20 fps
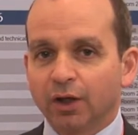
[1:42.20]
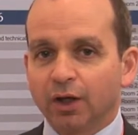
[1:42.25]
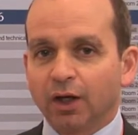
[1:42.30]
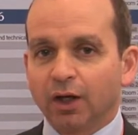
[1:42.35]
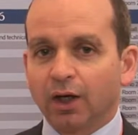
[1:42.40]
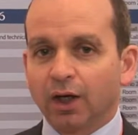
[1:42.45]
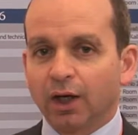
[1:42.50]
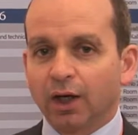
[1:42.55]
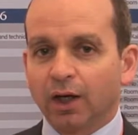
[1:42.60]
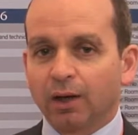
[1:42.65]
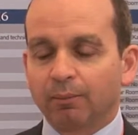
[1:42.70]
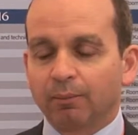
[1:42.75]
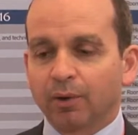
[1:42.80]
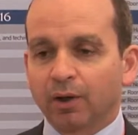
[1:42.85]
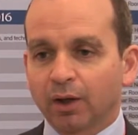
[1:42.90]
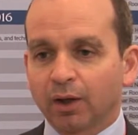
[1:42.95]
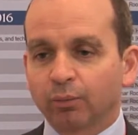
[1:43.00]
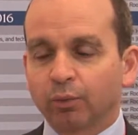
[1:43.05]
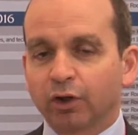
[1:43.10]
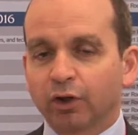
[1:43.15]

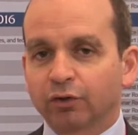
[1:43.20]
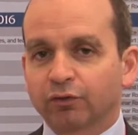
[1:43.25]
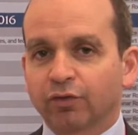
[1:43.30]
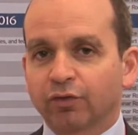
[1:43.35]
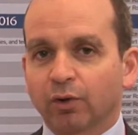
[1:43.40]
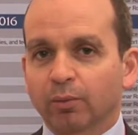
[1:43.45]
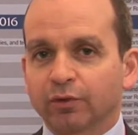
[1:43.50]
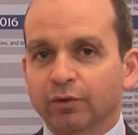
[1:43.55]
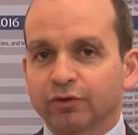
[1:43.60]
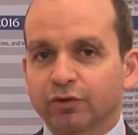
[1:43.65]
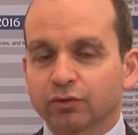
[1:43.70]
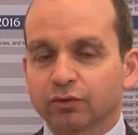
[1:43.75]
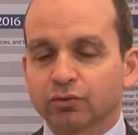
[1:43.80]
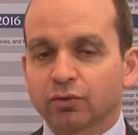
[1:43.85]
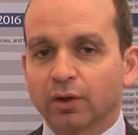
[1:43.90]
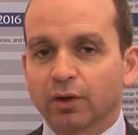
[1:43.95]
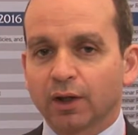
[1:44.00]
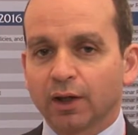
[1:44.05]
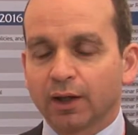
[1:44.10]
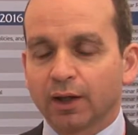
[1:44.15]
and we look forward
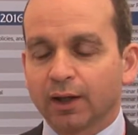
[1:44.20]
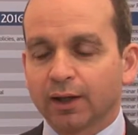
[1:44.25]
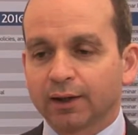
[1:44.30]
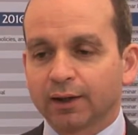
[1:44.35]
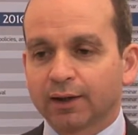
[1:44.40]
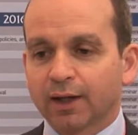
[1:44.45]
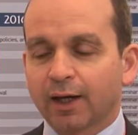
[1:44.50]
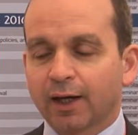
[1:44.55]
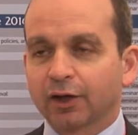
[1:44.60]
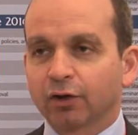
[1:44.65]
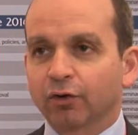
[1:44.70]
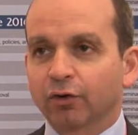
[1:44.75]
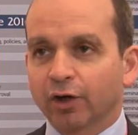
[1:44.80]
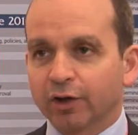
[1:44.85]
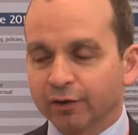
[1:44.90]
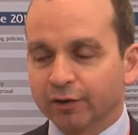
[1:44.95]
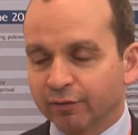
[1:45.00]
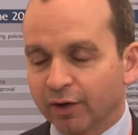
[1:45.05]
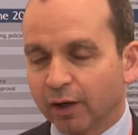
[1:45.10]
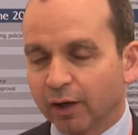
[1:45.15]
to carrying on
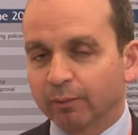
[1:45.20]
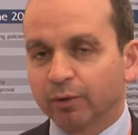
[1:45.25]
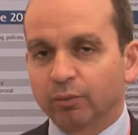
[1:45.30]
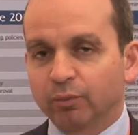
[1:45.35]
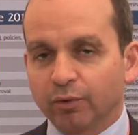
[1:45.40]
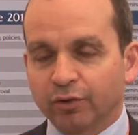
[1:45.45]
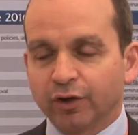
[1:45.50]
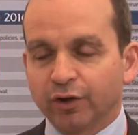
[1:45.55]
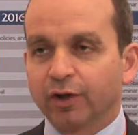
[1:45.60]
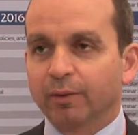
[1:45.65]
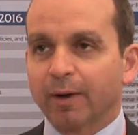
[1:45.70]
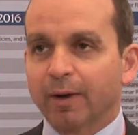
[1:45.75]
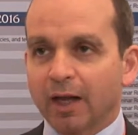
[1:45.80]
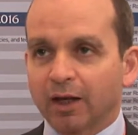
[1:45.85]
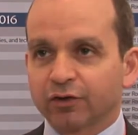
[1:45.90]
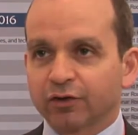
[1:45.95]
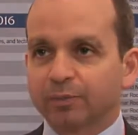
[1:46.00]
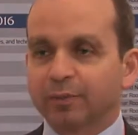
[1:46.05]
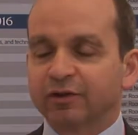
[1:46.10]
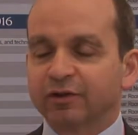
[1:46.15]
our development within the
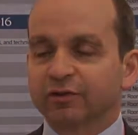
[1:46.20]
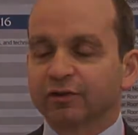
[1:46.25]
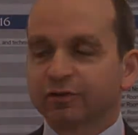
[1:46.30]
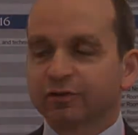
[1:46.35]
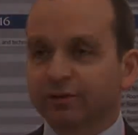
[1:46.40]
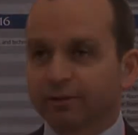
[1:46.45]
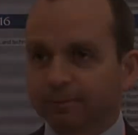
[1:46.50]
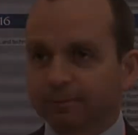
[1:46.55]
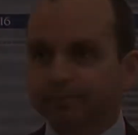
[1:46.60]
ballast business.